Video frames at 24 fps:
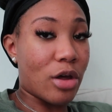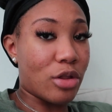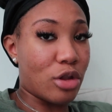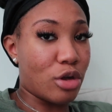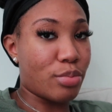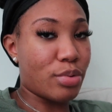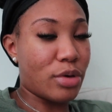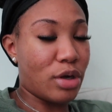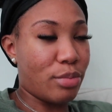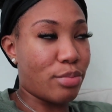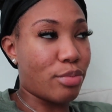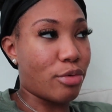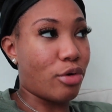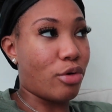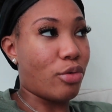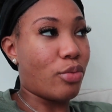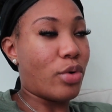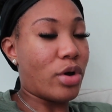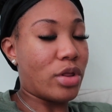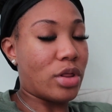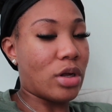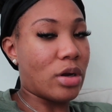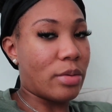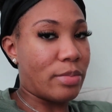other people
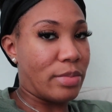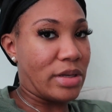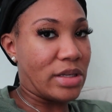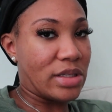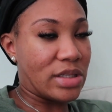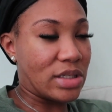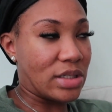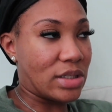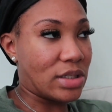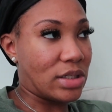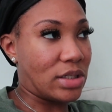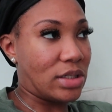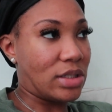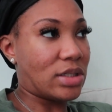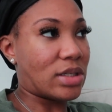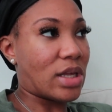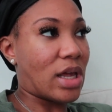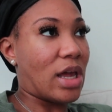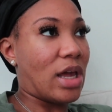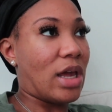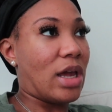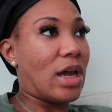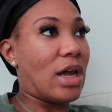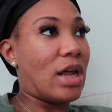with their businesses.
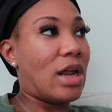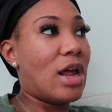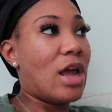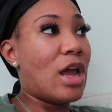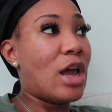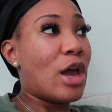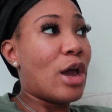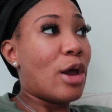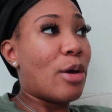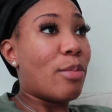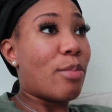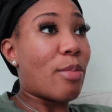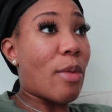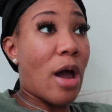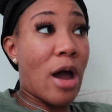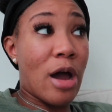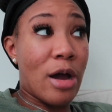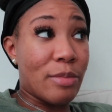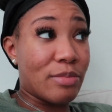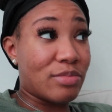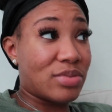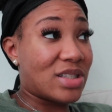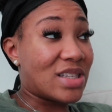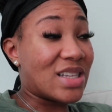And
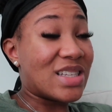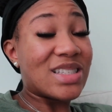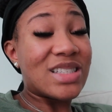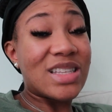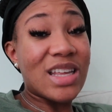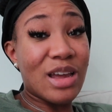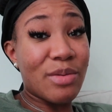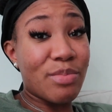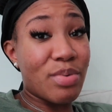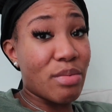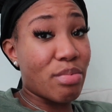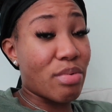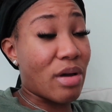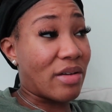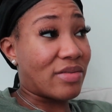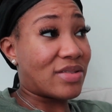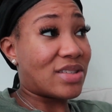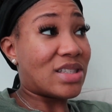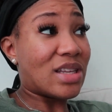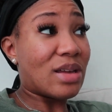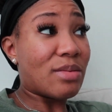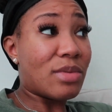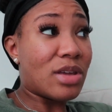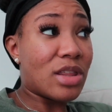since then, people have
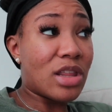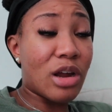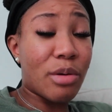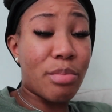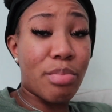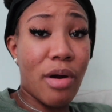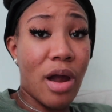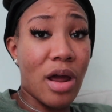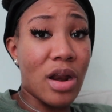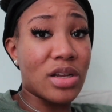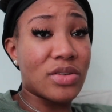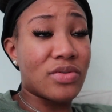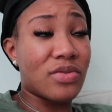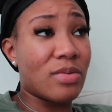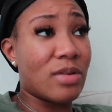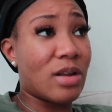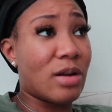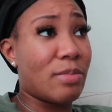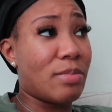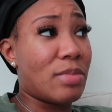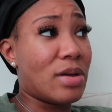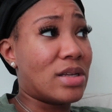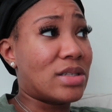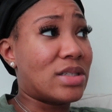sent me their products from
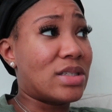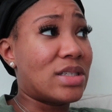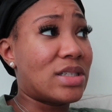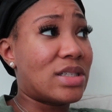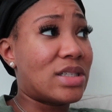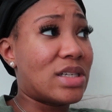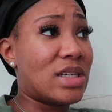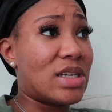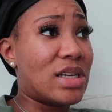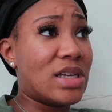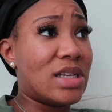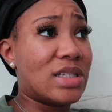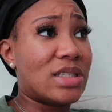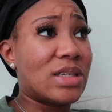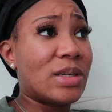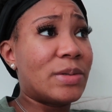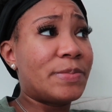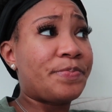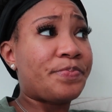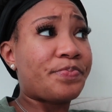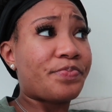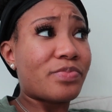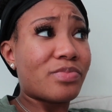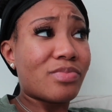their businesses,
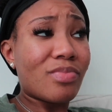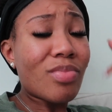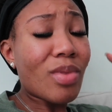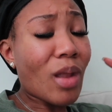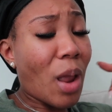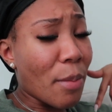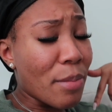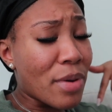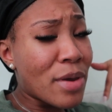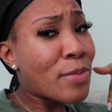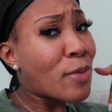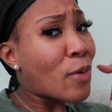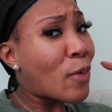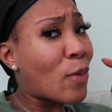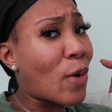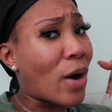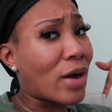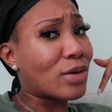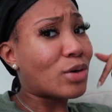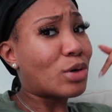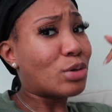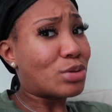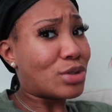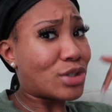
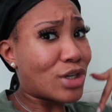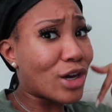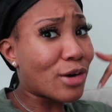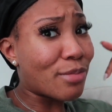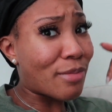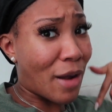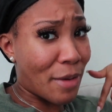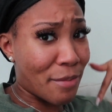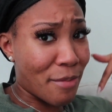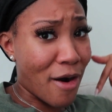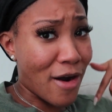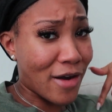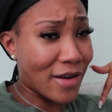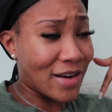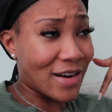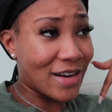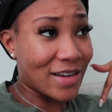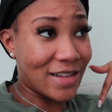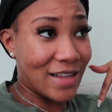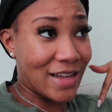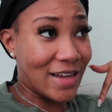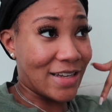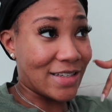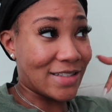people who took my
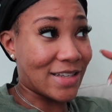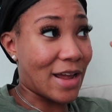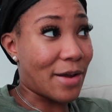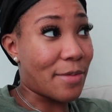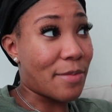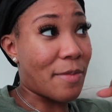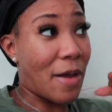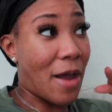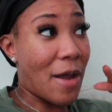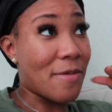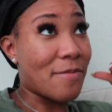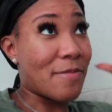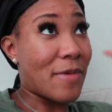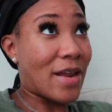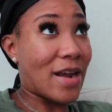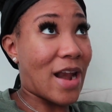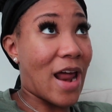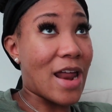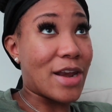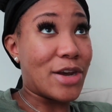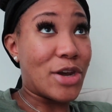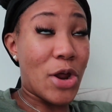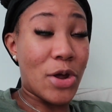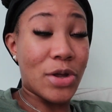marketing class. I may
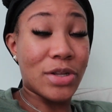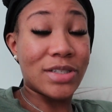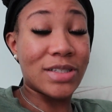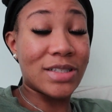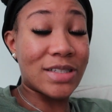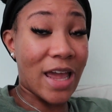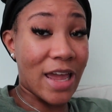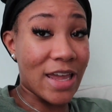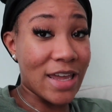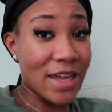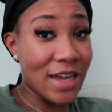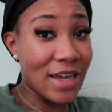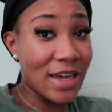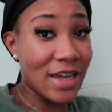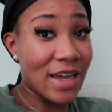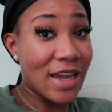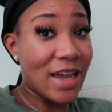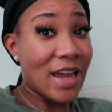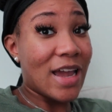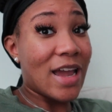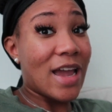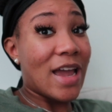not say it